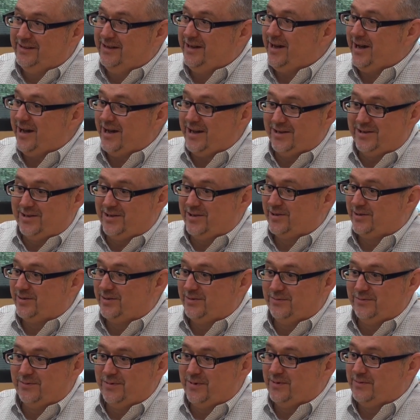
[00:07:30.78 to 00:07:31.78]
Yeah, it's
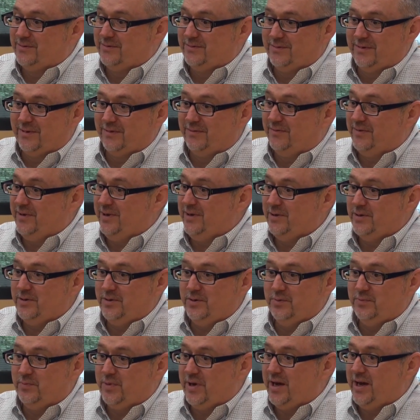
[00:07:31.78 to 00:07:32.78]
just a fee that
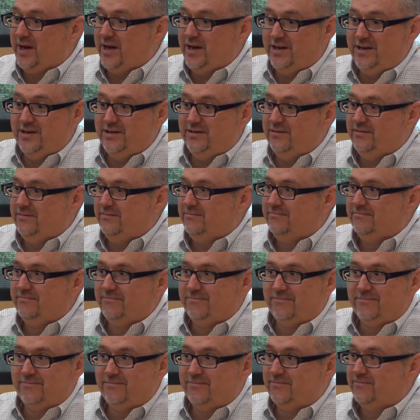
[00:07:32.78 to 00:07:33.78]
you pay
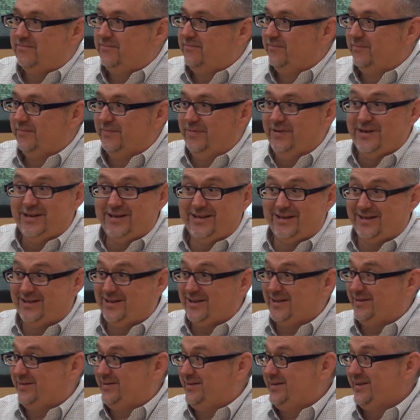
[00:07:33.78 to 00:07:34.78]

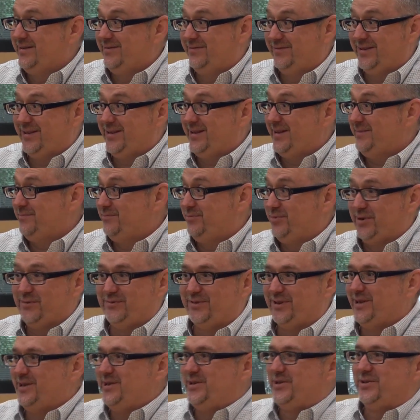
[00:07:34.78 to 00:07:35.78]
just for the
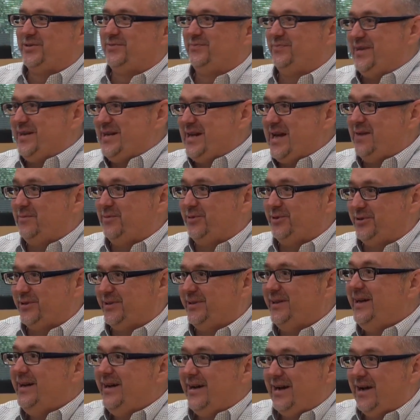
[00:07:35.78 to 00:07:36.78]
privilege of being able
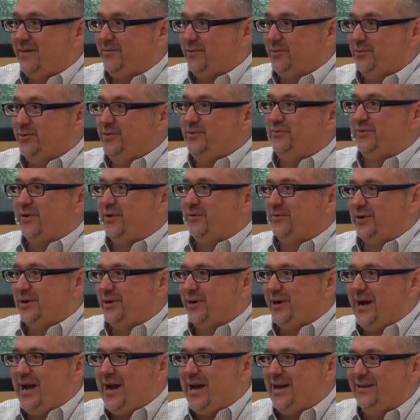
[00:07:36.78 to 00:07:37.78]
to have a roof over
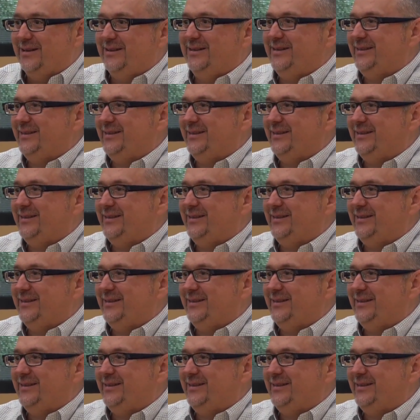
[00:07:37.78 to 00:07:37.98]
your head.